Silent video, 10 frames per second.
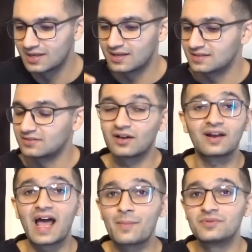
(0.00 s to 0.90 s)
It's not going
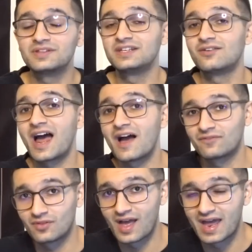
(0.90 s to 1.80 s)
to happen the year
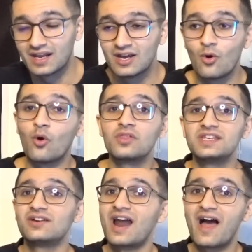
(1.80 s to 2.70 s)
after that, or the
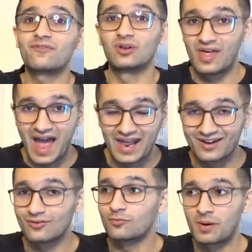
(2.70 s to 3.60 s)
year after that,
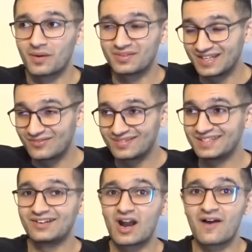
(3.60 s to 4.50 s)
or probably even the
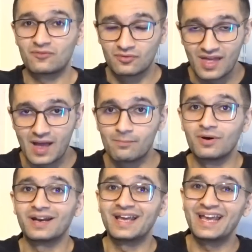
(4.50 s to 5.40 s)
year after that,
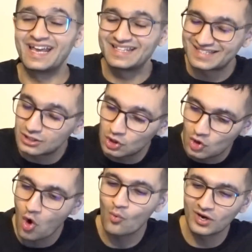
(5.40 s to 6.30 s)
but it's
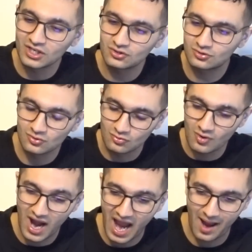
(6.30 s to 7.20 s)
going to
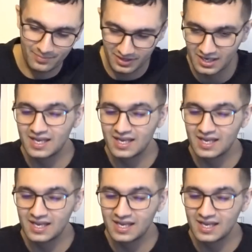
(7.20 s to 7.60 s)
happen.